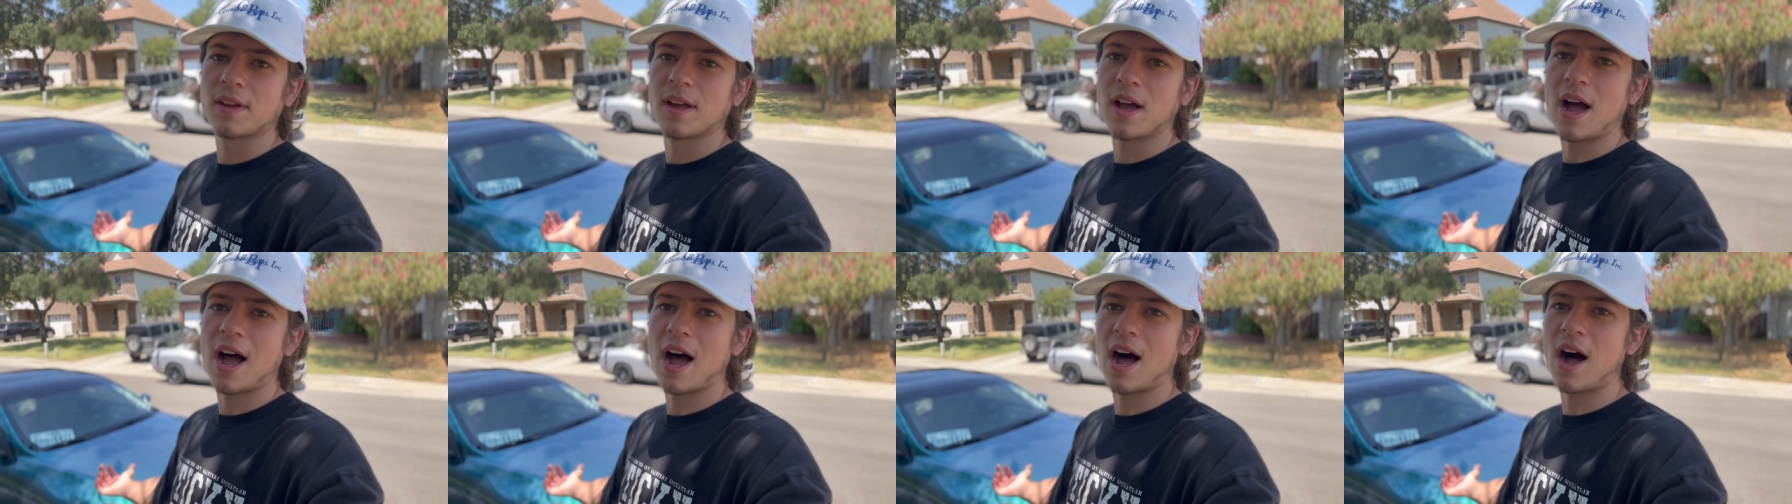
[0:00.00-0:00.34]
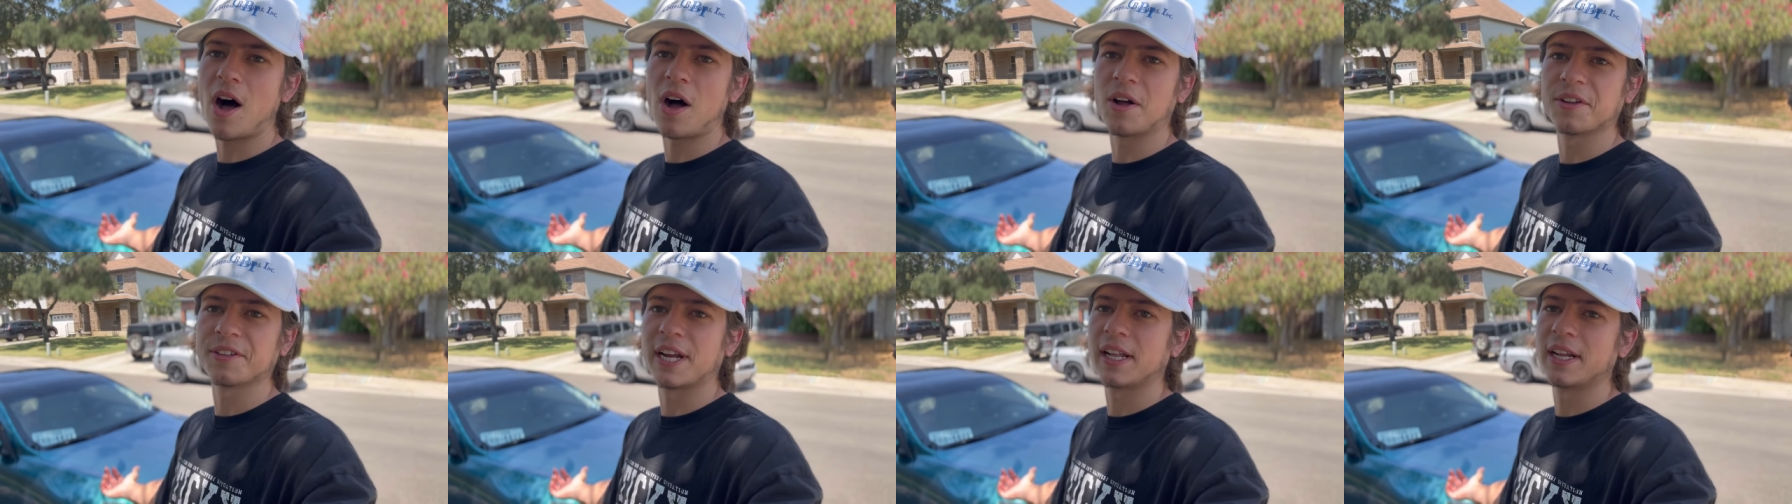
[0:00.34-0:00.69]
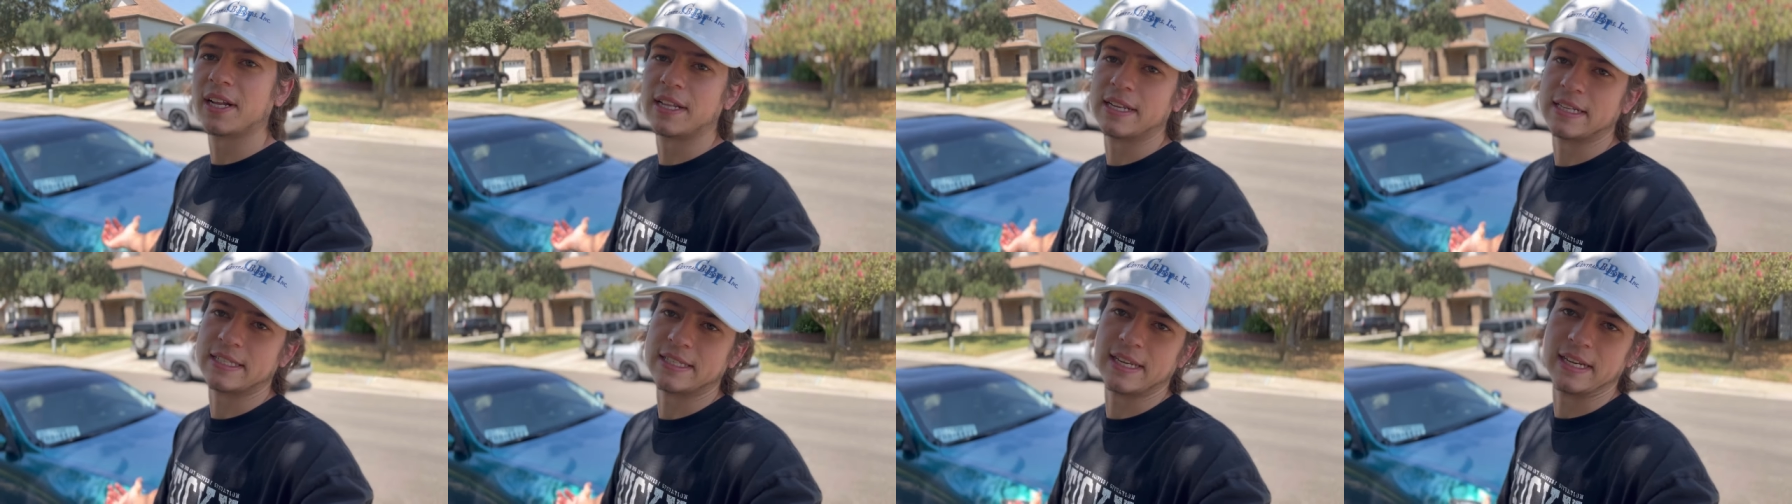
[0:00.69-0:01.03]
I'll
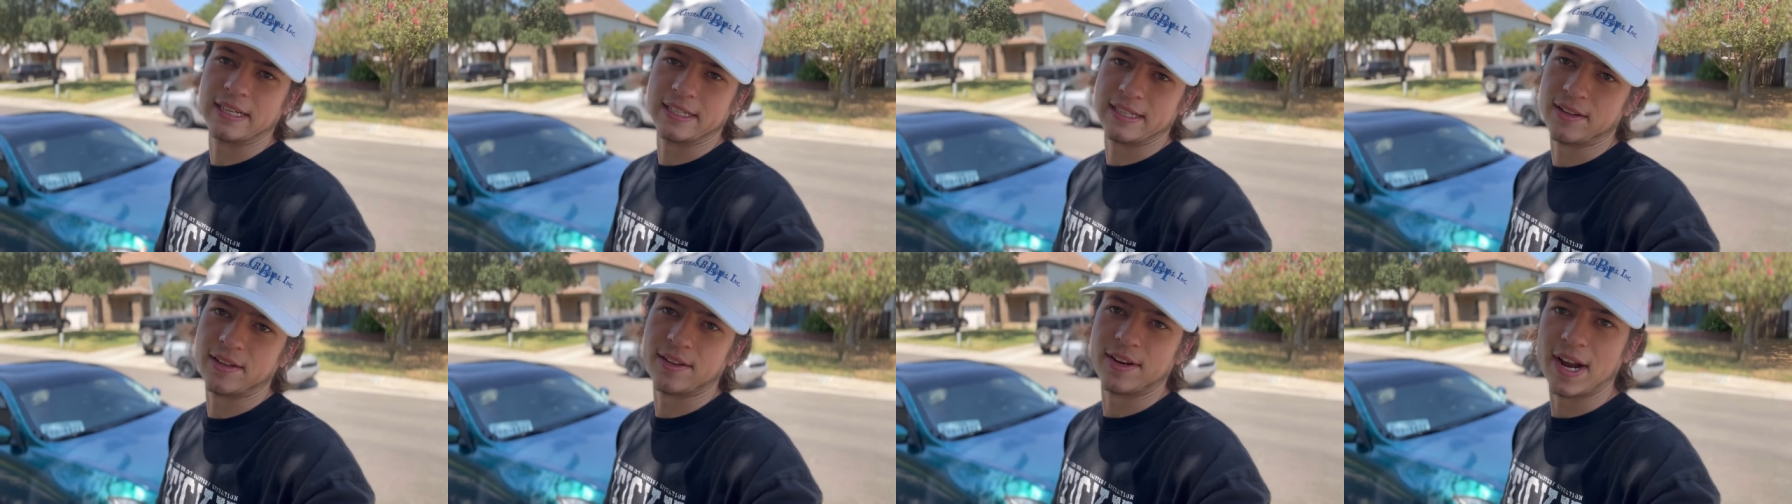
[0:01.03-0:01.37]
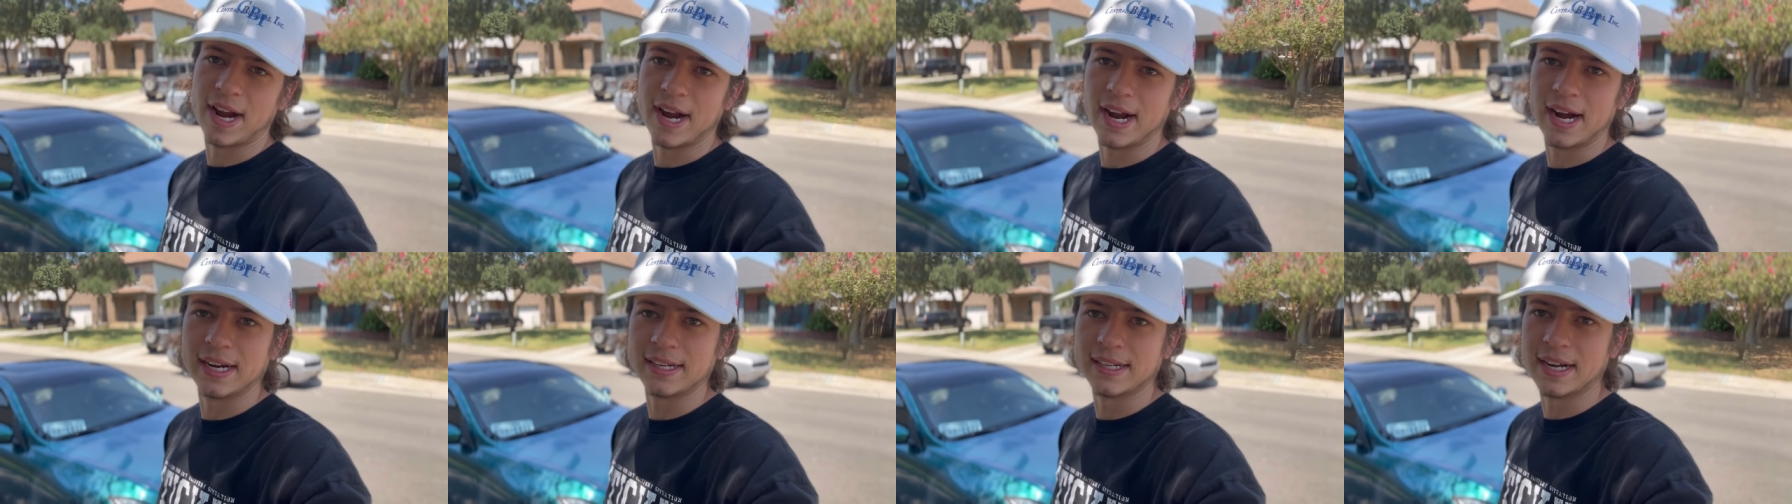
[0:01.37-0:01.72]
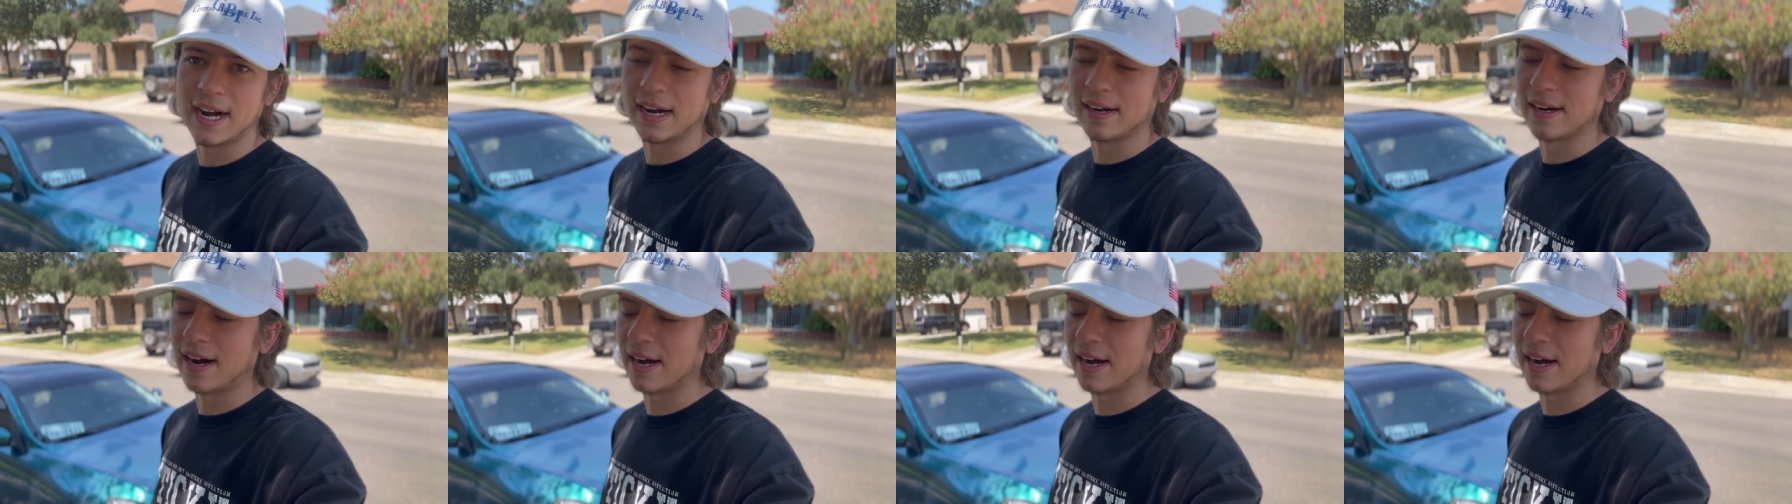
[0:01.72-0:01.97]
daily this thing till the day I die.